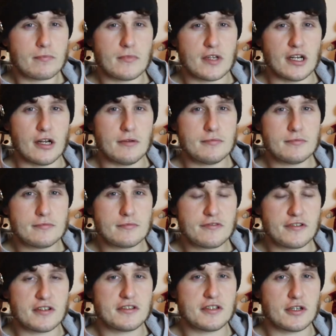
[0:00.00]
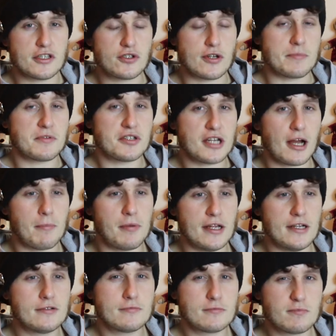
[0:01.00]
you know, for a trip to
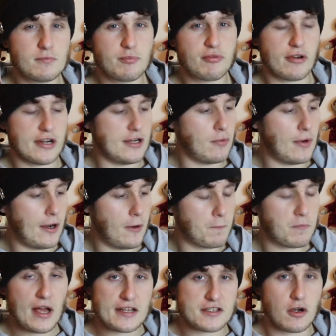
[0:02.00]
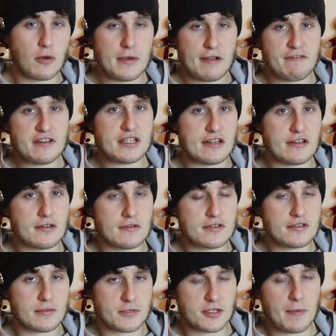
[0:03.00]
Dublin pretty well, as I'll be visiting
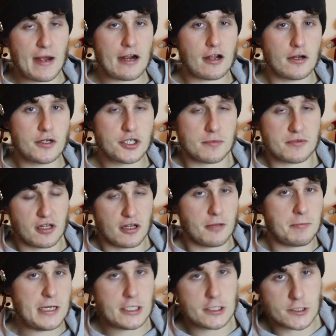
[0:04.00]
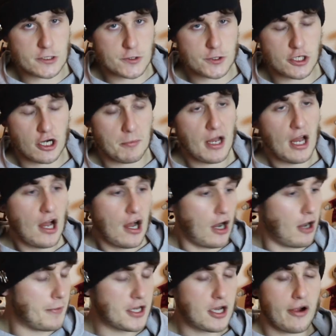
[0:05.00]
some tobacco shops like the Peterson shop.
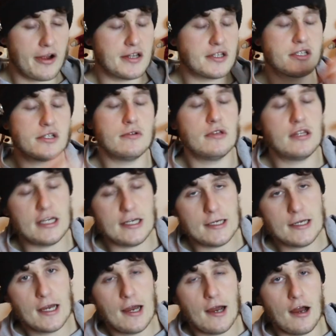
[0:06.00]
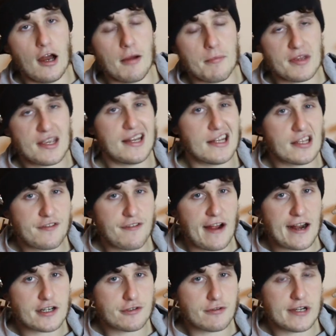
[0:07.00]
I'll be going to the Guinness
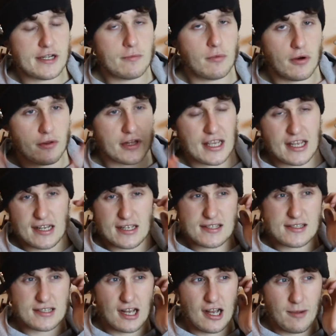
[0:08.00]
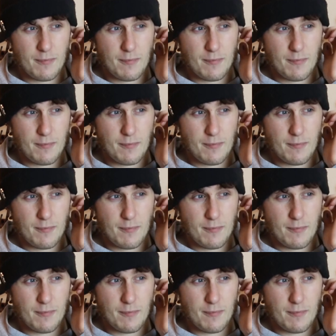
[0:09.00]
factory, or the Guinness